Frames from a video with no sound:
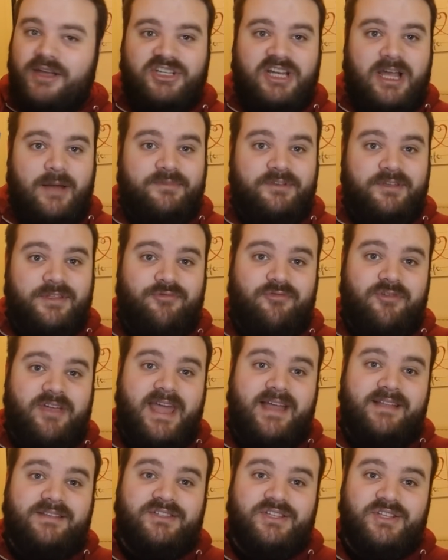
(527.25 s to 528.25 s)
chapter
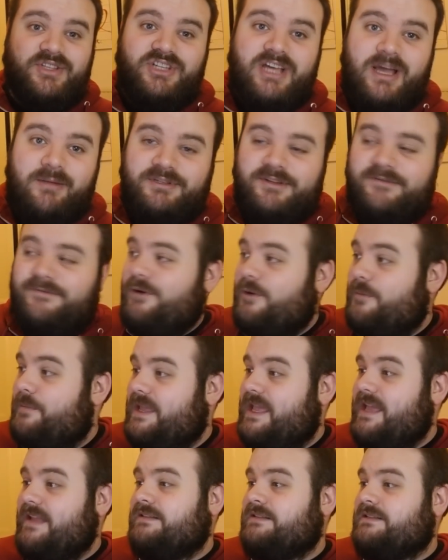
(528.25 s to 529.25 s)
3 ends and chapter 4
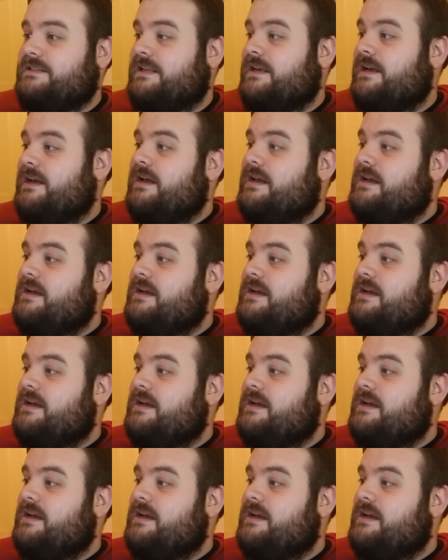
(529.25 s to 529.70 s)
begins,